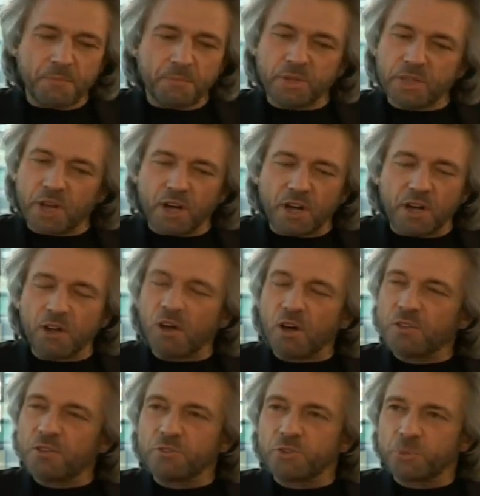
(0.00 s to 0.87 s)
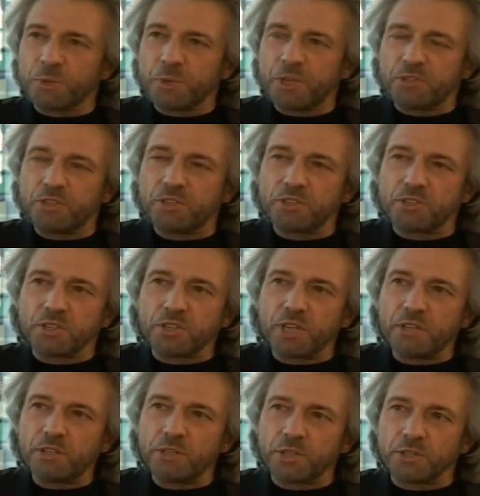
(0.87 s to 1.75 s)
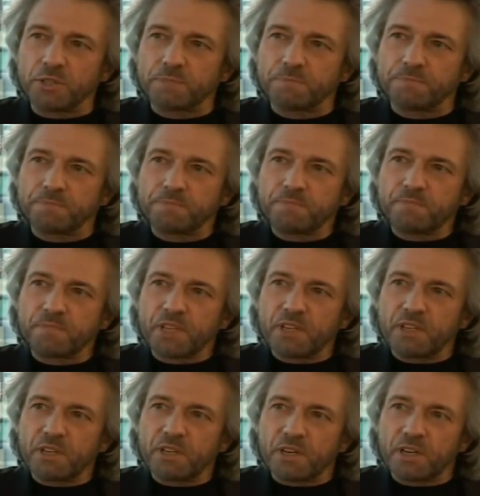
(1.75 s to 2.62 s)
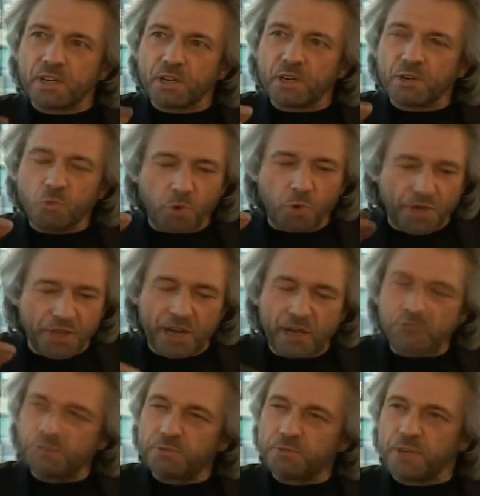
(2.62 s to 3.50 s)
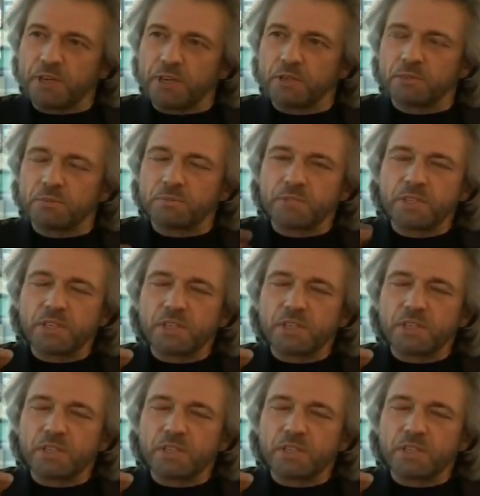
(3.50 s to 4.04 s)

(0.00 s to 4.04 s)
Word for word: But all, all their species in nature, uh, without fail,